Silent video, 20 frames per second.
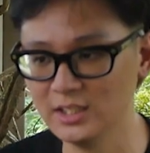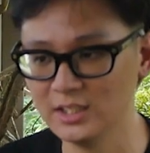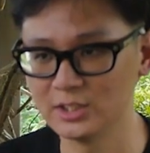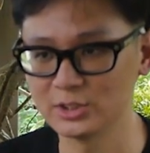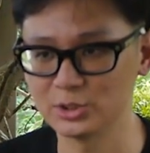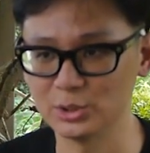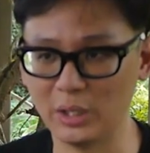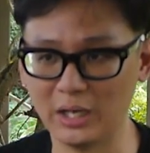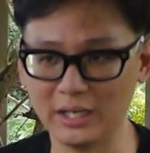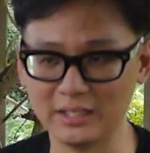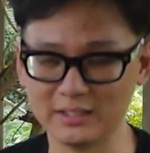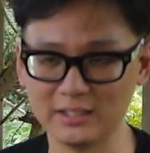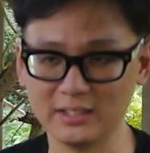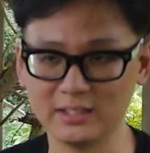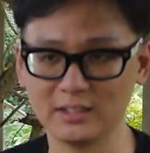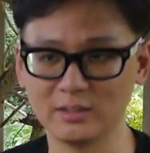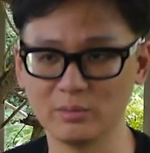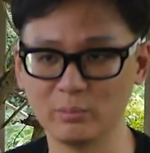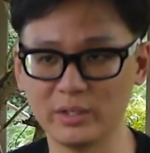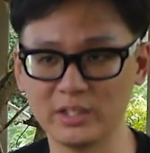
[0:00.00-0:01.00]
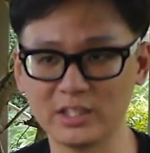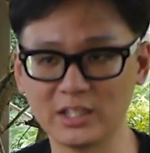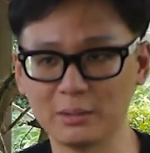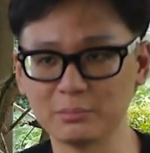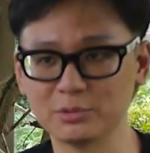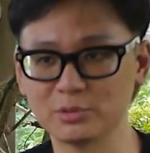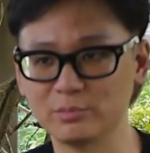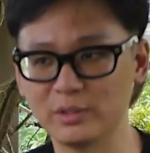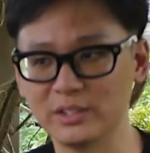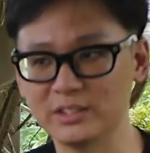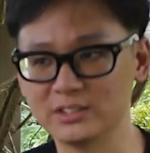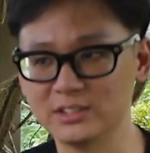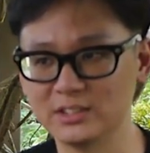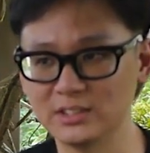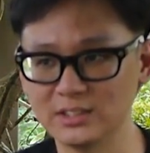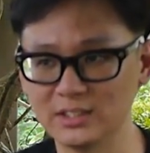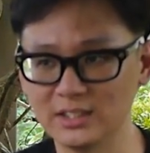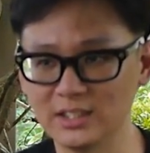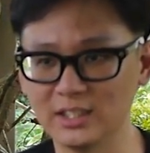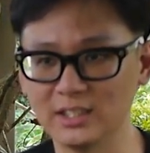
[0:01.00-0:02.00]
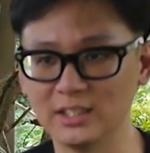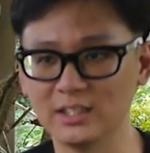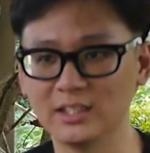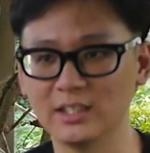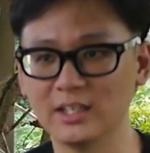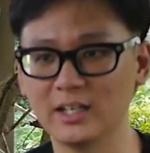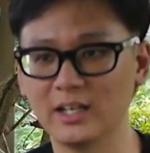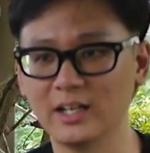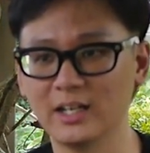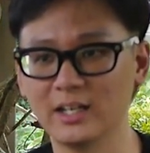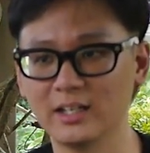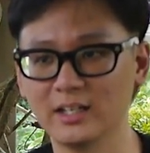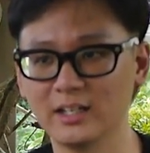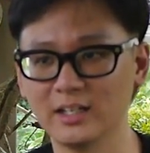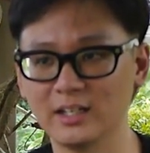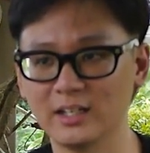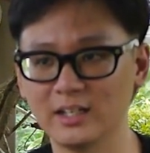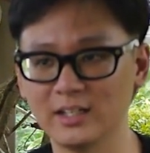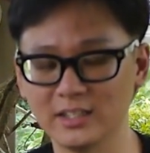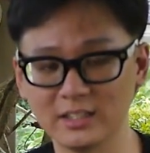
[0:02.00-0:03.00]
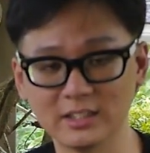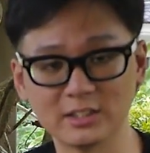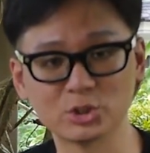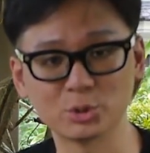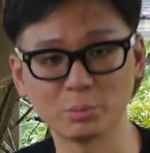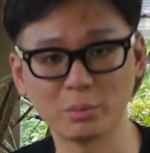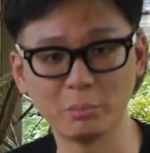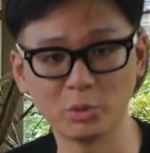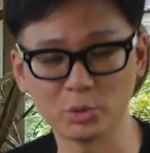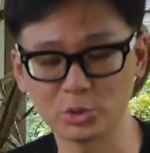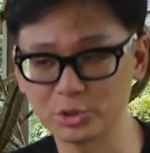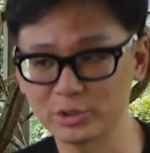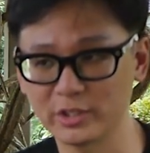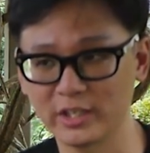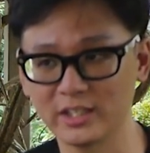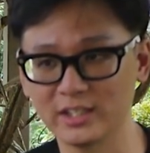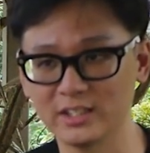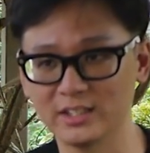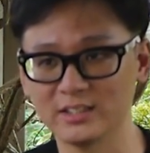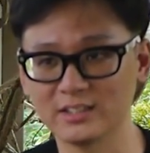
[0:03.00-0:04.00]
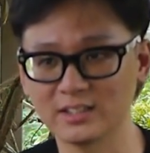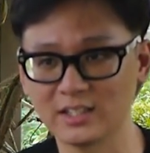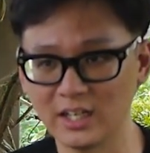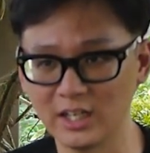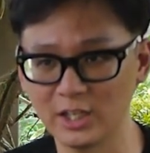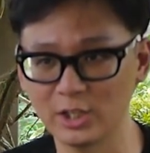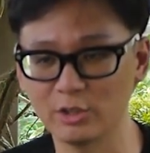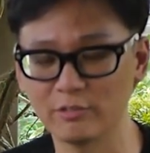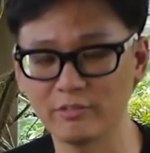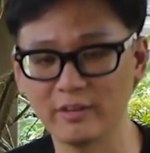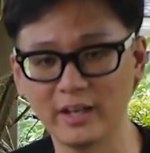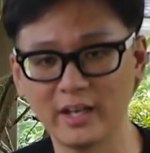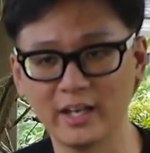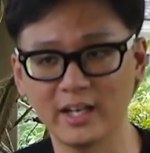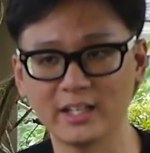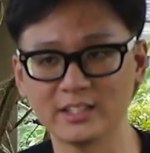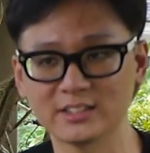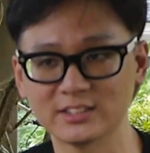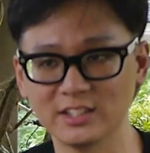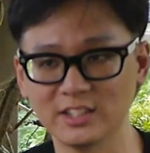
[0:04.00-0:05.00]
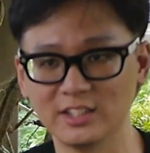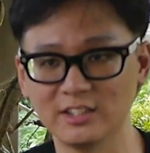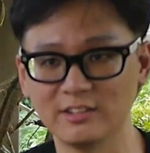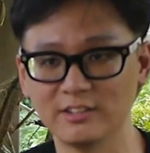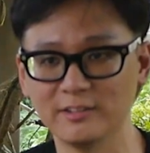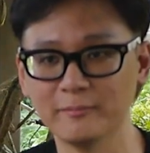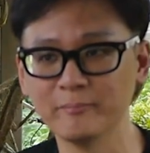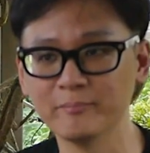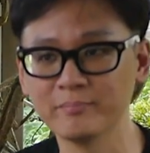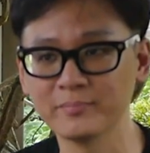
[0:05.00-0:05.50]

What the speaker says: So I think when it comes to racing, it in a supermoto track, it kind of has a